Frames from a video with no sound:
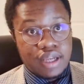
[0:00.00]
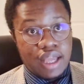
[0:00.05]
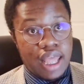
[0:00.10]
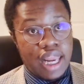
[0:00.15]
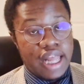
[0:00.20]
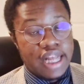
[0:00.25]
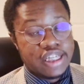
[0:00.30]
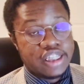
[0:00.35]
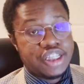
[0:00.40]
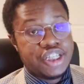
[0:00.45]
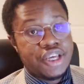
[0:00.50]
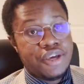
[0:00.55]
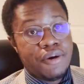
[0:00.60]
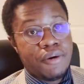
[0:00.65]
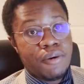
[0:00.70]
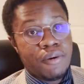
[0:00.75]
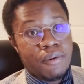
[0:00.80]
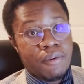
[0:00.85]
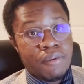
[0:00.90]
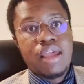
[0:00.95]
an
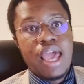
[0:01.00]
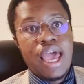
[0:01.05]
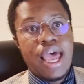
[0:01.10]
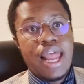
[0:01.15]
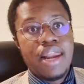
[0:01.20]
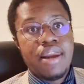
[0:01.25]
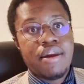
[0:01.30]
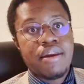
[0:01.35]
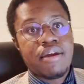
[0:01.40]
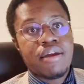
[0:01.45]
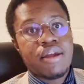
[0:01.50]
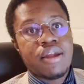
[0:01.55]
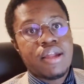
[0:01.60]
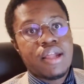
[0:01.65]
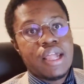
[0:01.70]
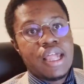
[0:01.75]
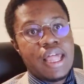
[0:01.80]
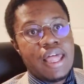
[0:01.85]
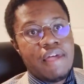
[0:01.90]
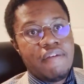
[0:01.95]
issue, and
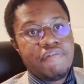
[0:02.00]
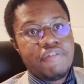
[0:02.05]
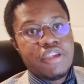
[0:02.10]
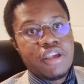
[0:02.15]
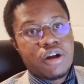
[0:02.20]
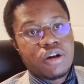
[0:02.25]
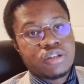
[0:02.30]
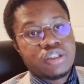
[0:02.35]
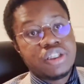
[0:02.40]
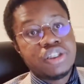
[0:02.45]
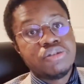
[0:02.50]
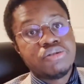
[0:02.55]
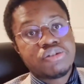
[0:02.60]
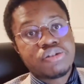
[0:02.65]
if you